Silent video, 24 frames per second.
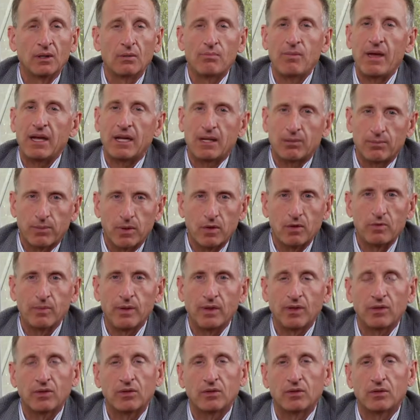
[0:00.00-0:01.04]
make
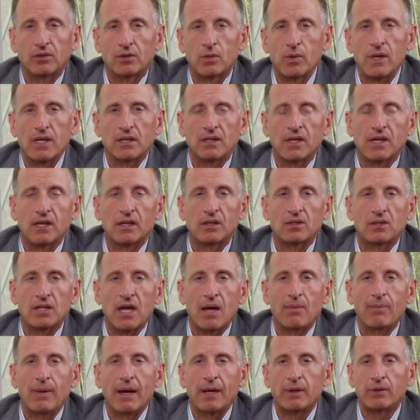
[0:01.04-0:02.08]
improvements, tweak things,
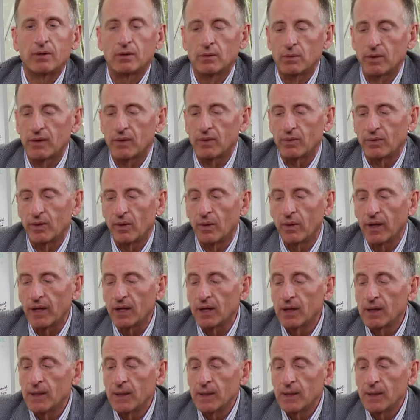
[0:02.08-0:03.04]
get better at what you're doing.